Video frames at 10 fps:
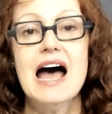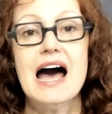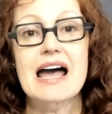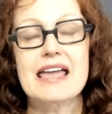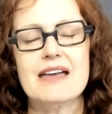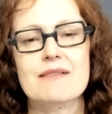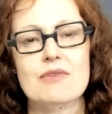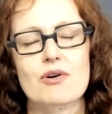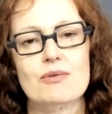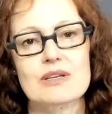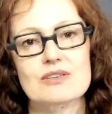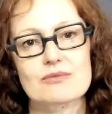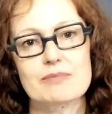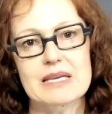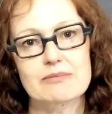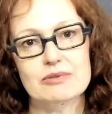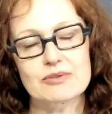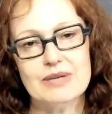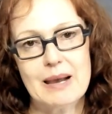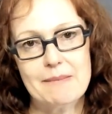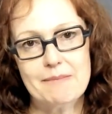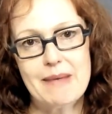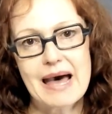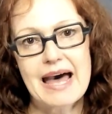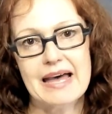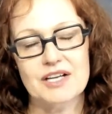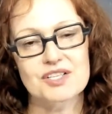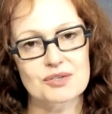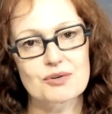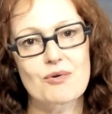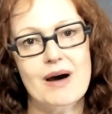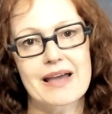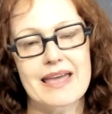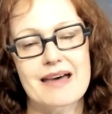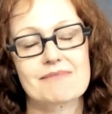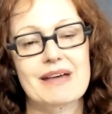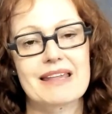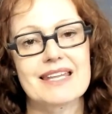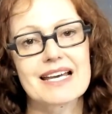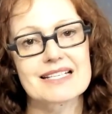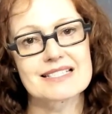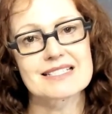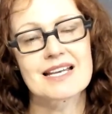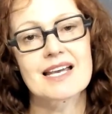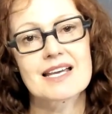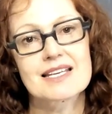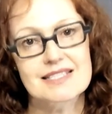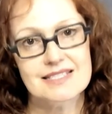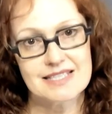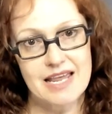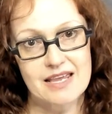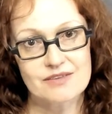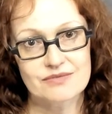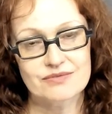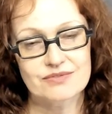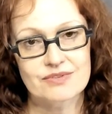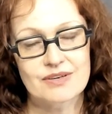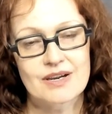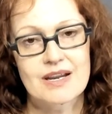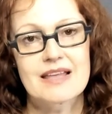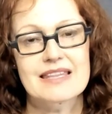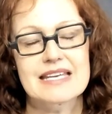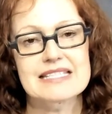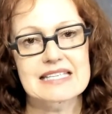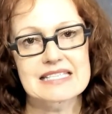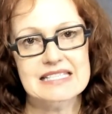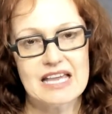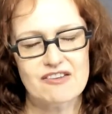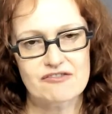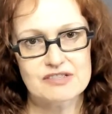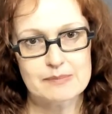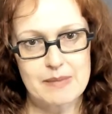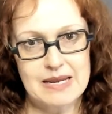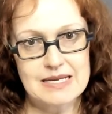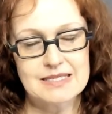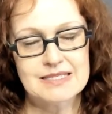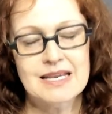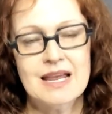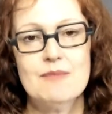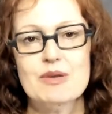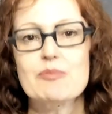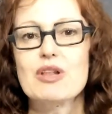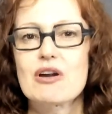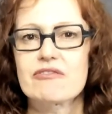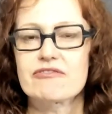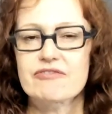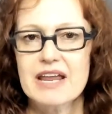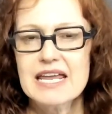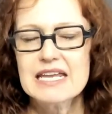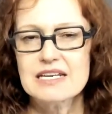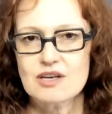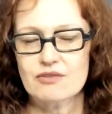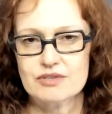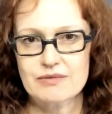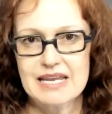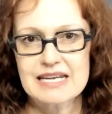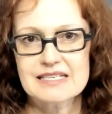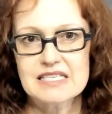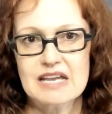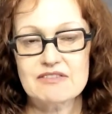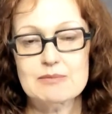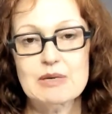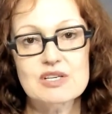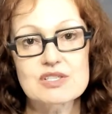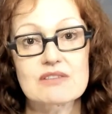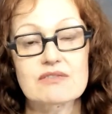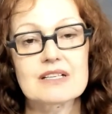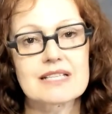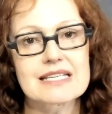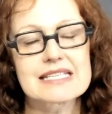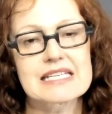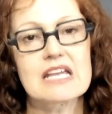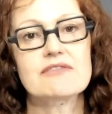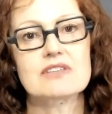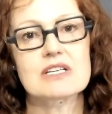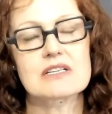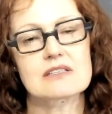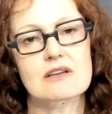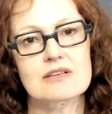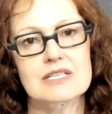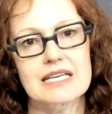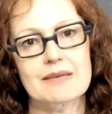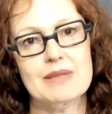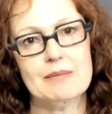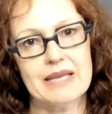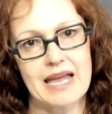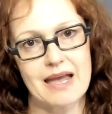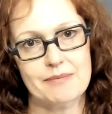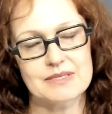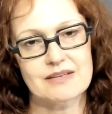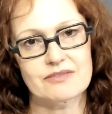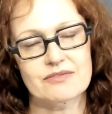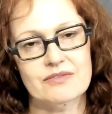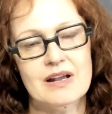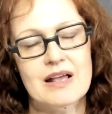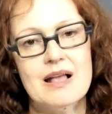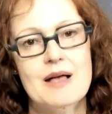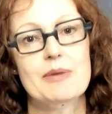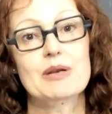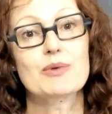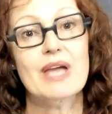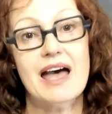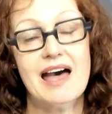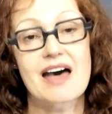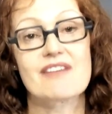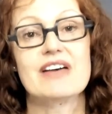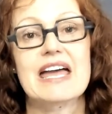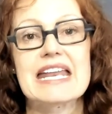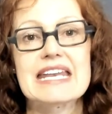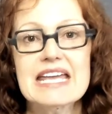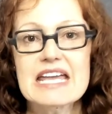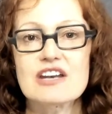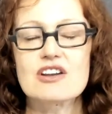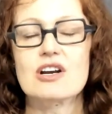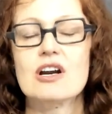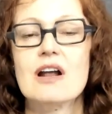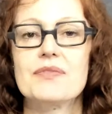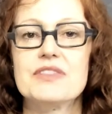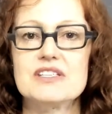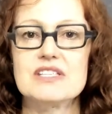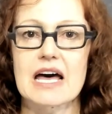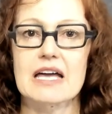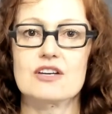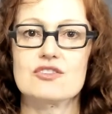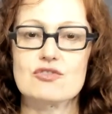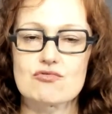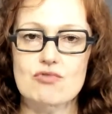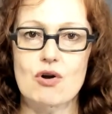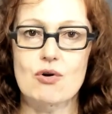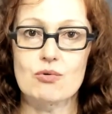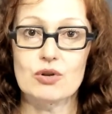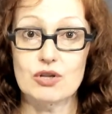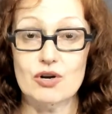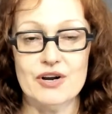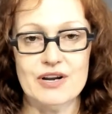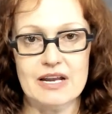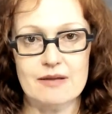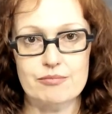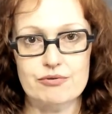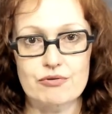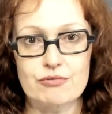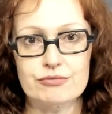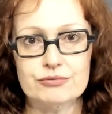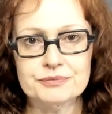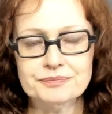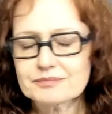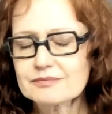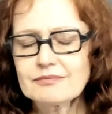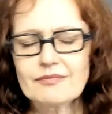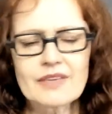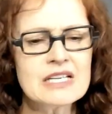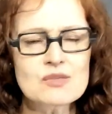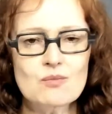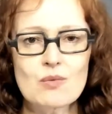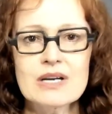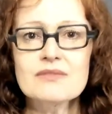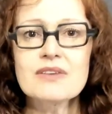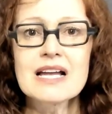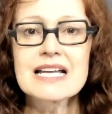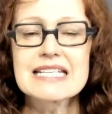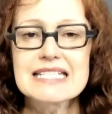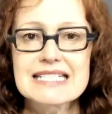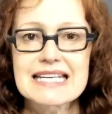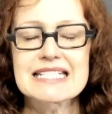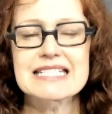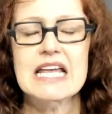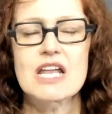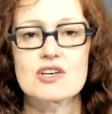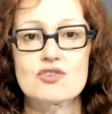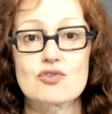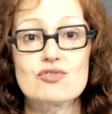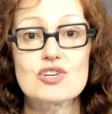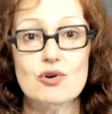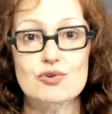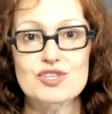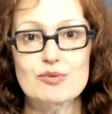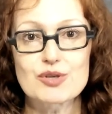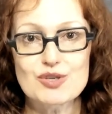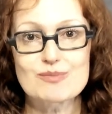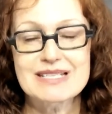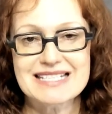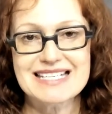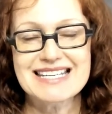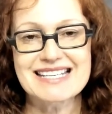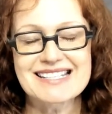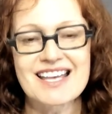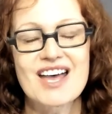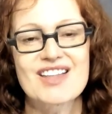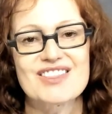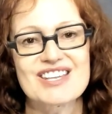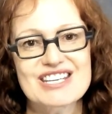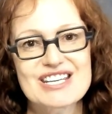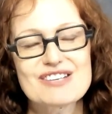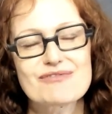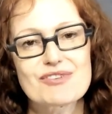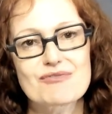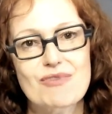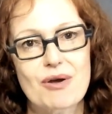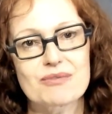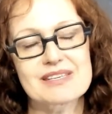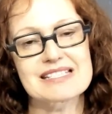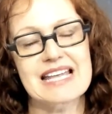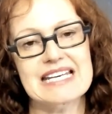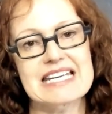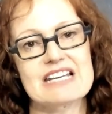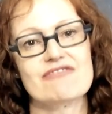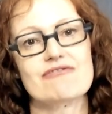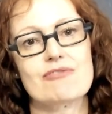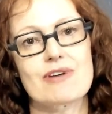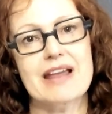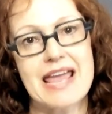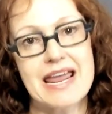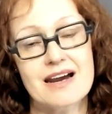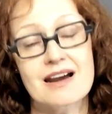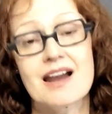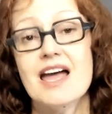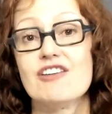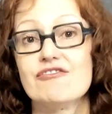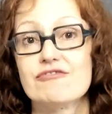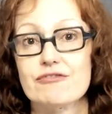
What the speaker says: I am going to be able to come back to who I am, and that is safe. That is a safe space. People are afraid of creating safety because they feel that safety is going to keep them captive. But we have an inner desire to grow, learn, and improve. It's one of 6 non-negotiable human needs. The need for growth is like need for air and for